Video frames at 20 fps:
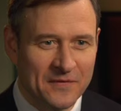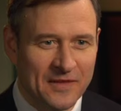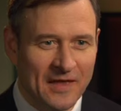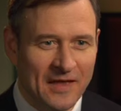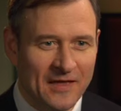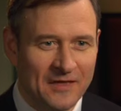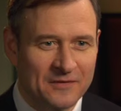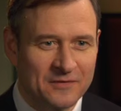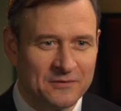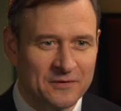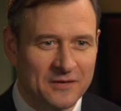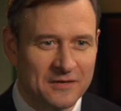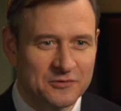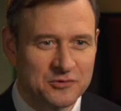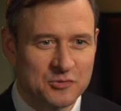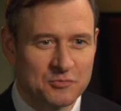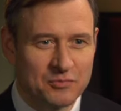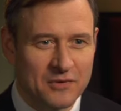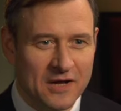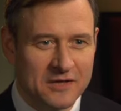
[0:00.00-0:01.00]
And
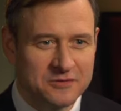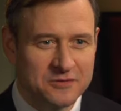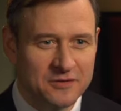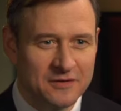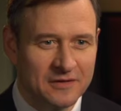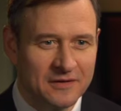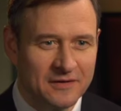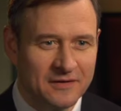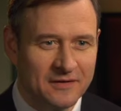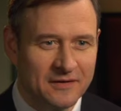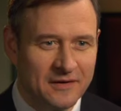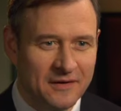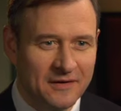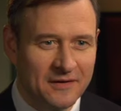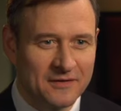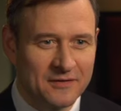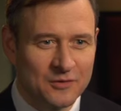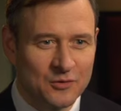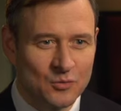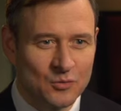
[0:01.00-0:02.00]
surprisingly,
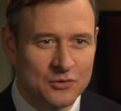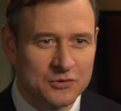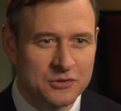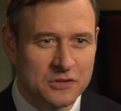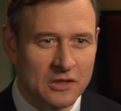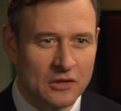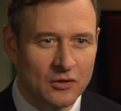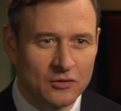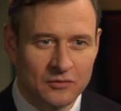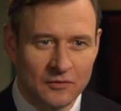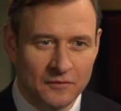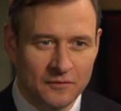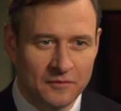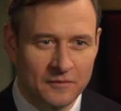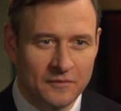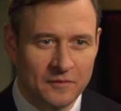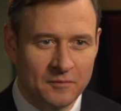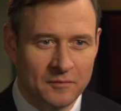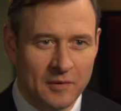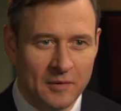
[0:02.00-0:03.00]
there was a lot of
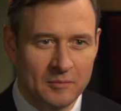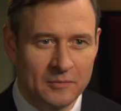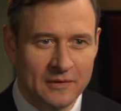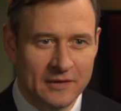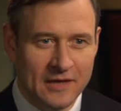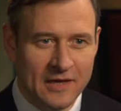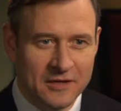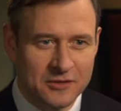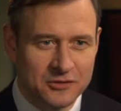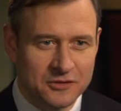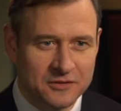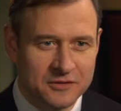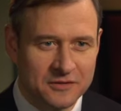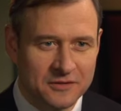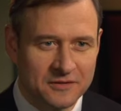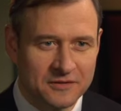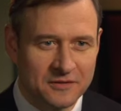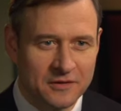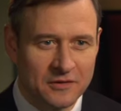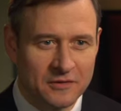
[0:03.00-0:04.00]
publications
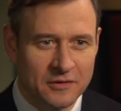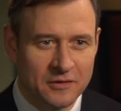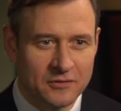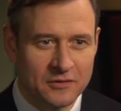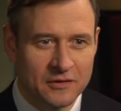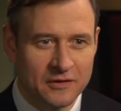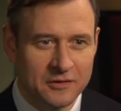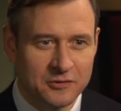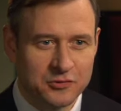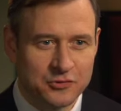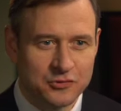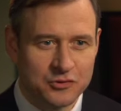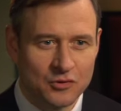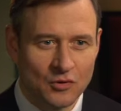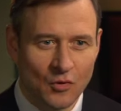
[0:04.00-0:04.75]
in the literature,